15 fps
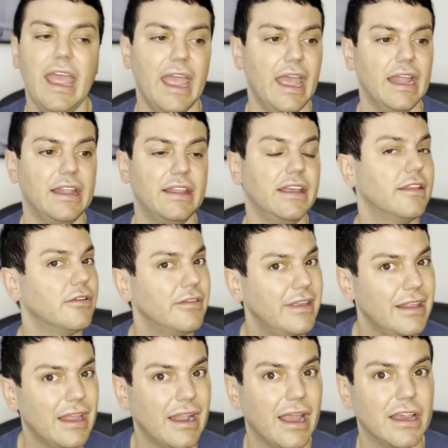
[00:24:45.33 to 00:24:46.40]
And the other
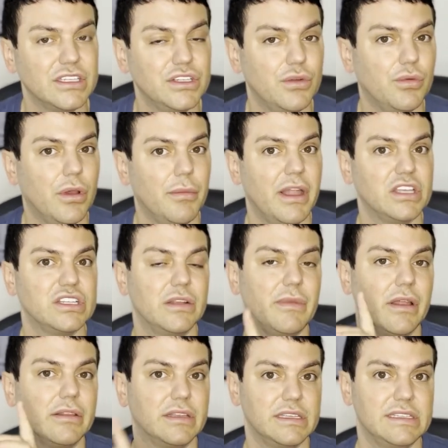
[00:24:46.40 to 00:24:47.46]
thing that I actually will mention
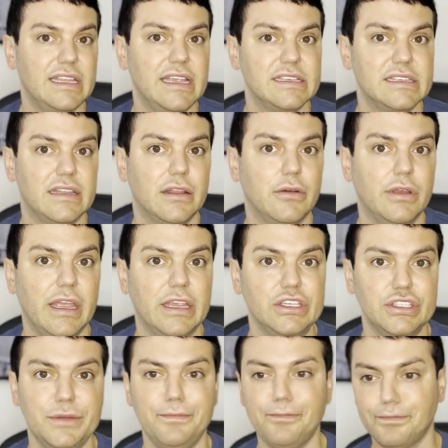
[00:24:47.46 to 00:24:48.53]
about this Days Inn
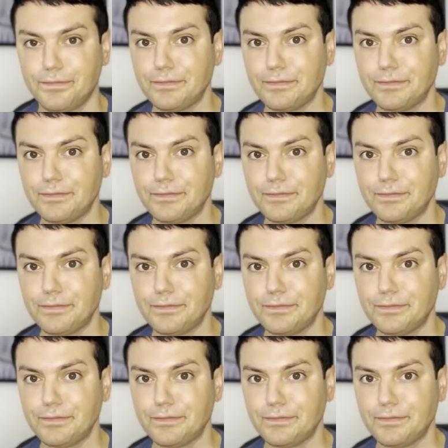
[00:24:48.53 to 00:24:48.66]
location